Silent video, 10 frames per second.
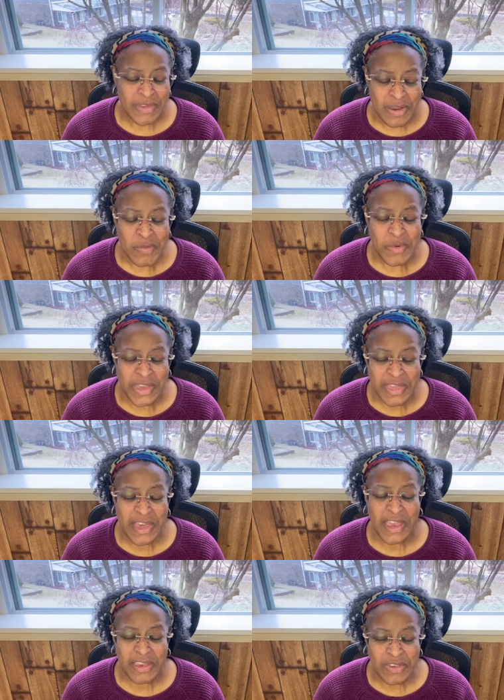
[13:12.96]
We
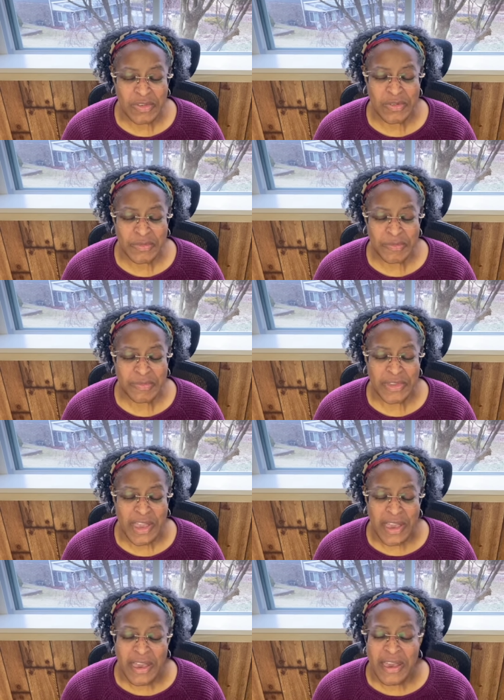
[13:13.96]
thank you.
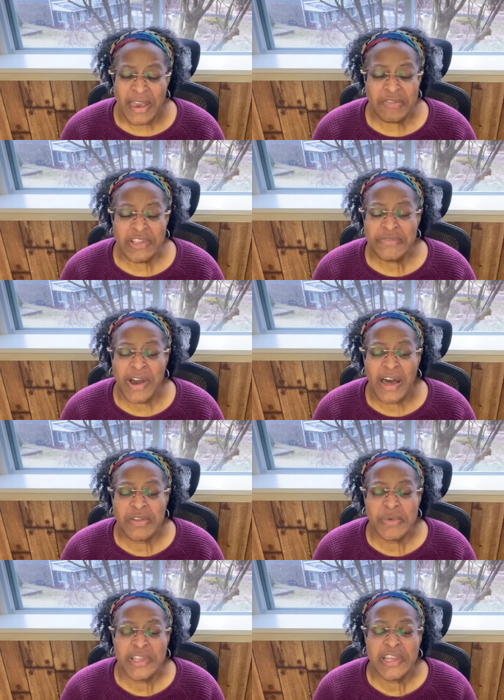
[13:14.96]
Heavenly Father,
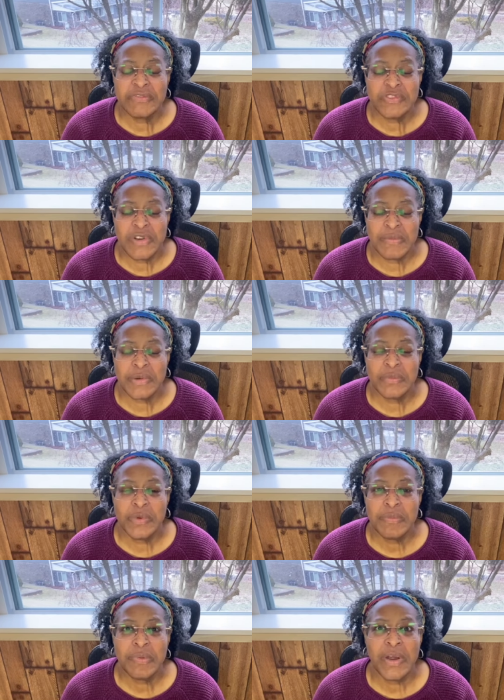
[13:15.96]
we lift you up and
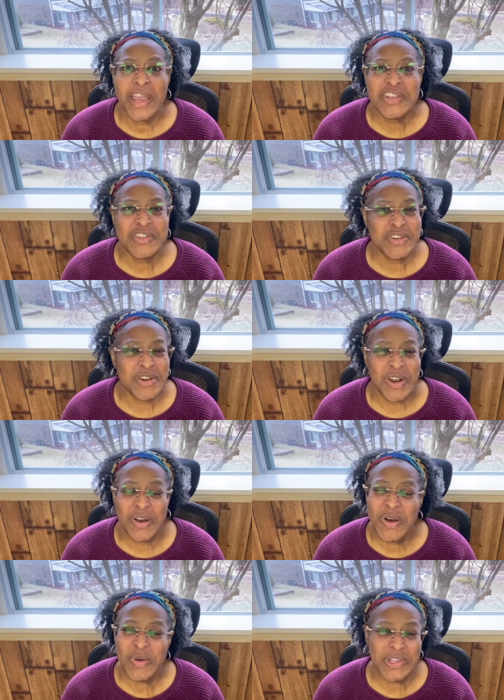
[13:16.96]
we praise your
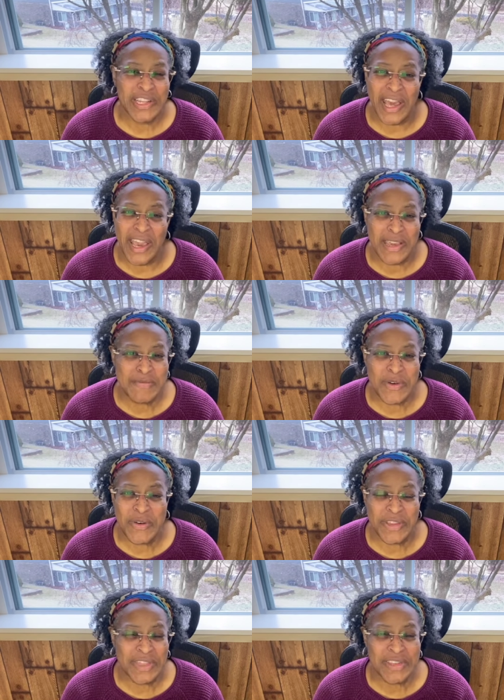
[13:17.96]
holy name
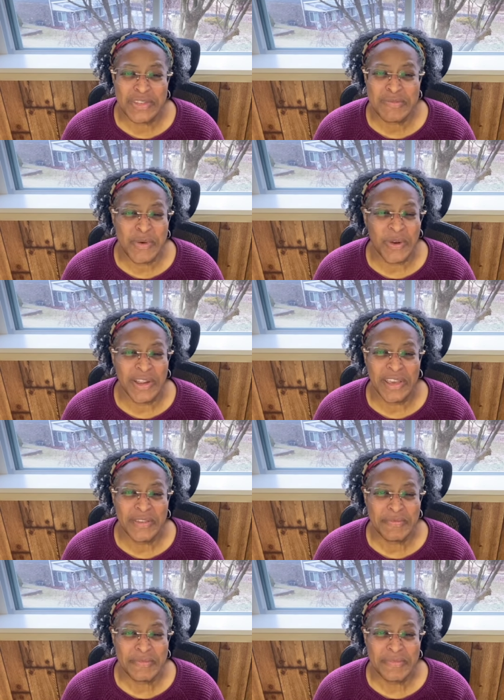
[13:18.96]
on this
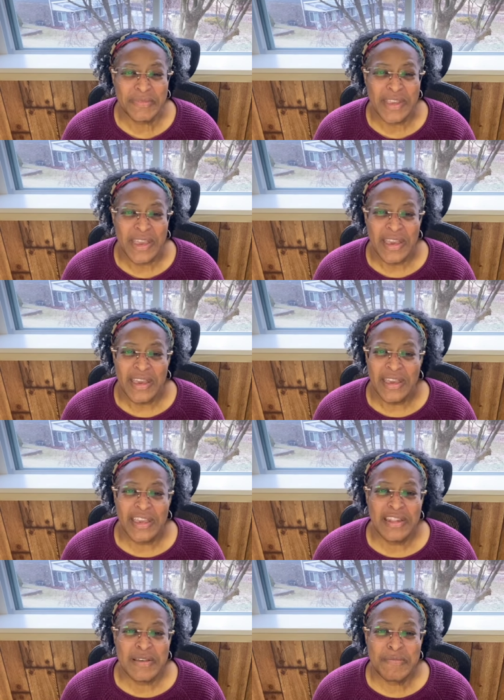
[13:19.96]
morning.
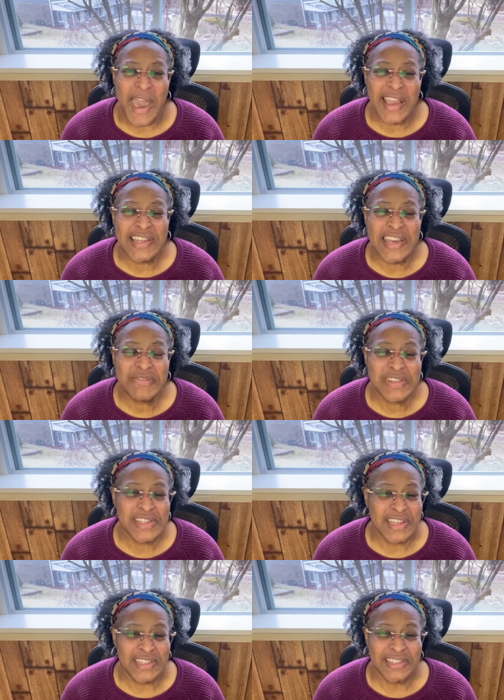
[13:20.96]
In the
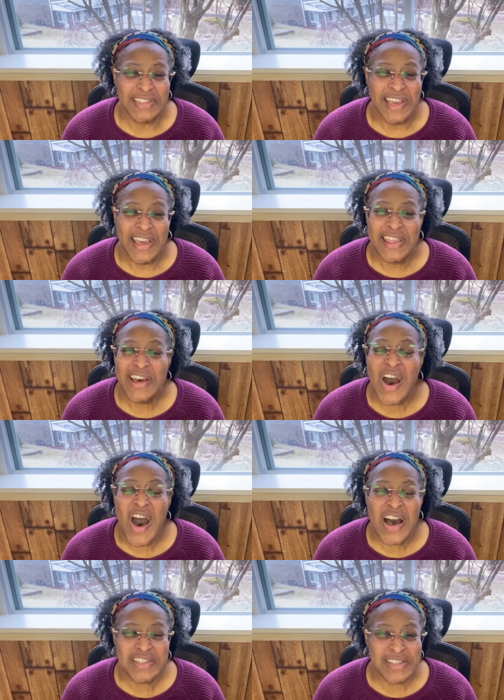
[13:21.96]
magnificent, the
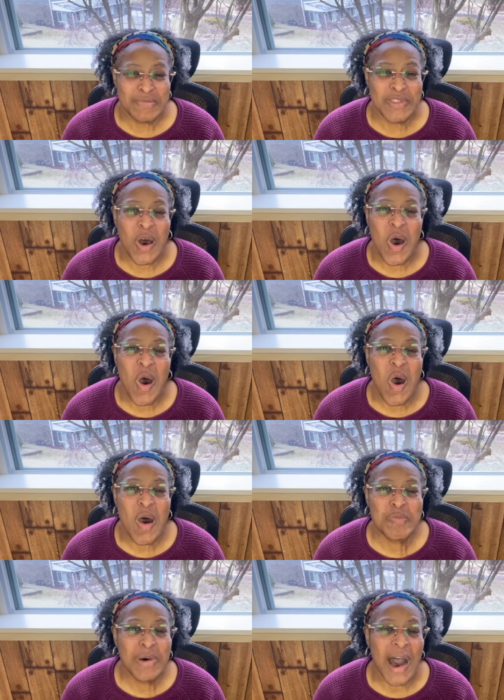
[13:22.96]
awesome, the
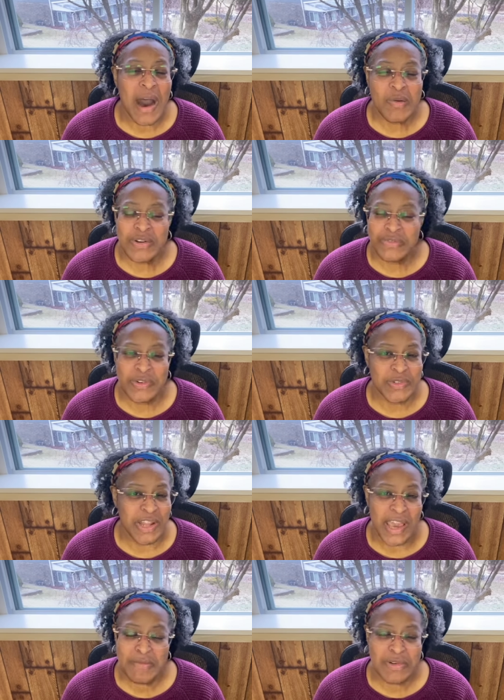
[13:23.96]
all-powerful
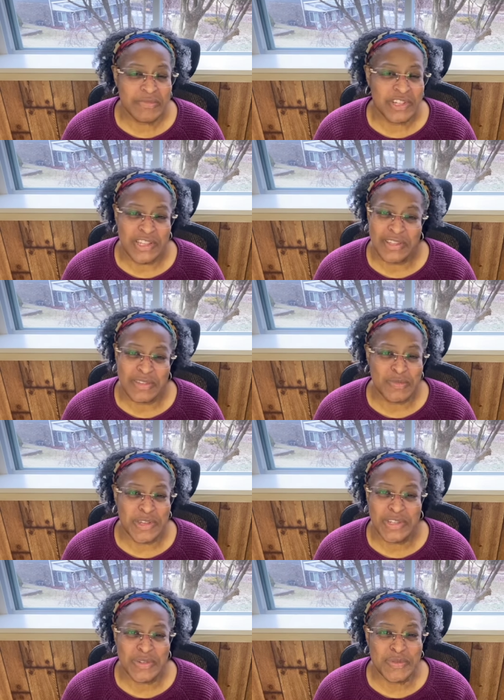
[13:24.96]
name of Jesus,
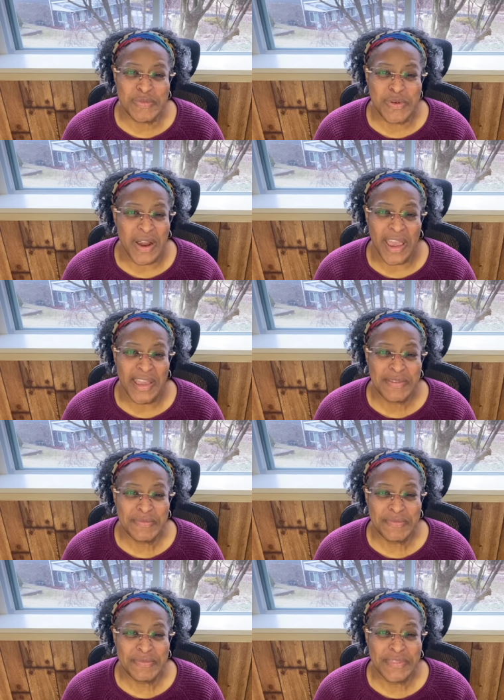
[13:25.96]
we do pray.
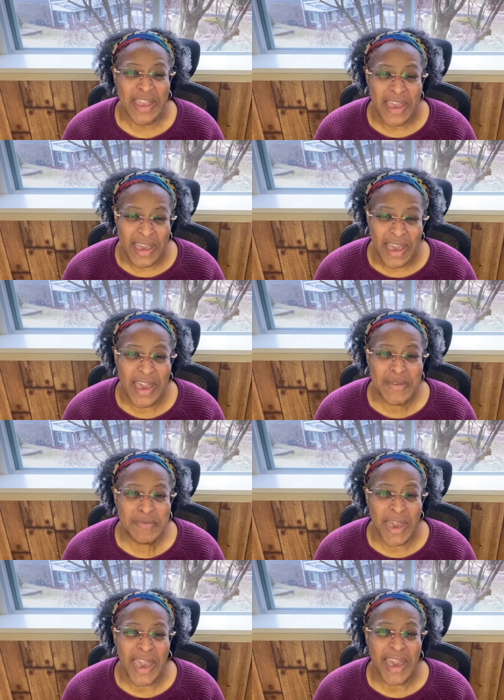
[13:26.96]

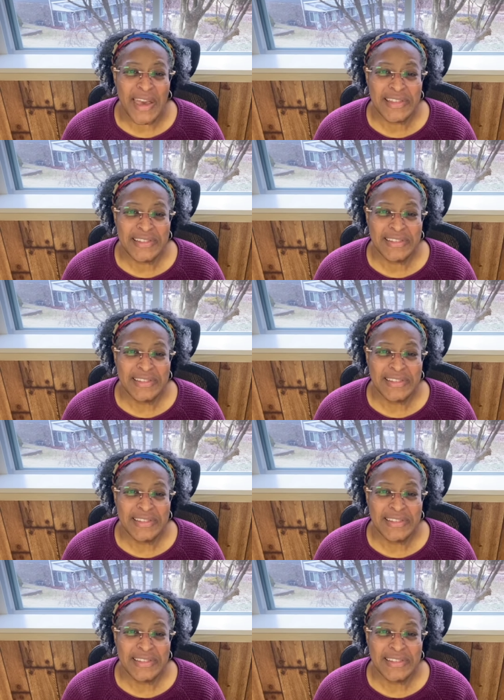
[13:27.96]
Amen,